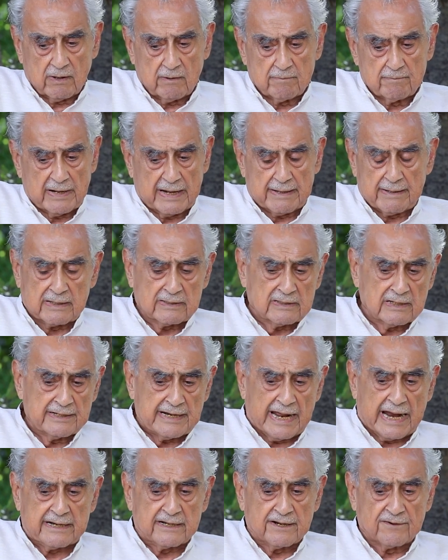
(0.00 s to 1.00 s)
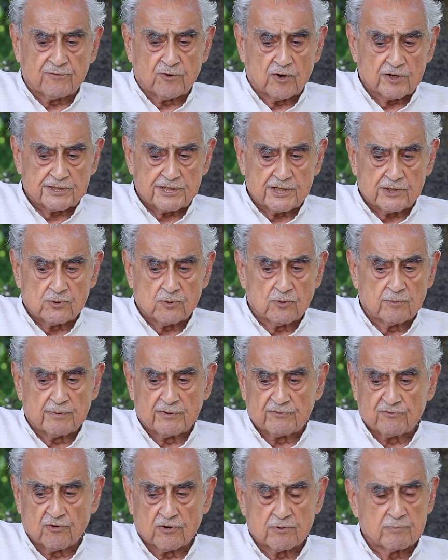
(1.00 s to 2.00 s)
my uncle died in 42
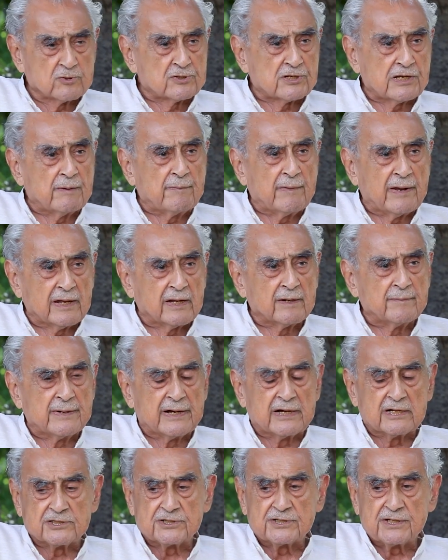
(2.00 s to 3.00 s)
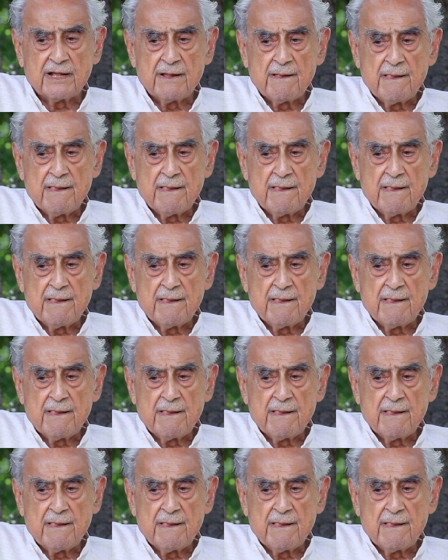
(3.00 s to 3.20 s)
before Muslim League emerged.